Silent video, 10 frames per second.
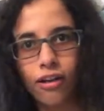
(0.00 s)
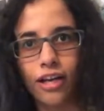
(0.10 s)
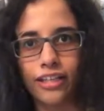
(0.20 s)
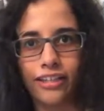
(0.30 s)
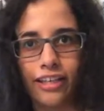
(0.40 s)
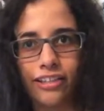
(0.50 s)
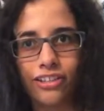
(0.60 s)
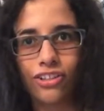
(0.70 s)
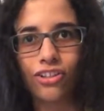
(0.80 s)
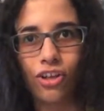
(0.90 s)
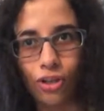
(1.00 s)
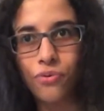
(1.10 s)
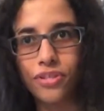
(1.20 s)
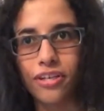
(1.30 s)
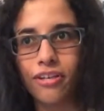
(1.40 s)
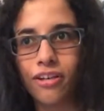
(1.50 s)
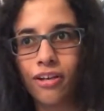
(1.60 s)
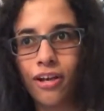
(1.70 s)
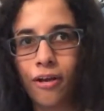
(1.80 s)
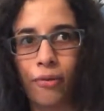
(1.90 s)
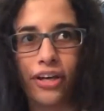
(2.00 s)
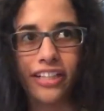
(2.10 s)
and then close it. But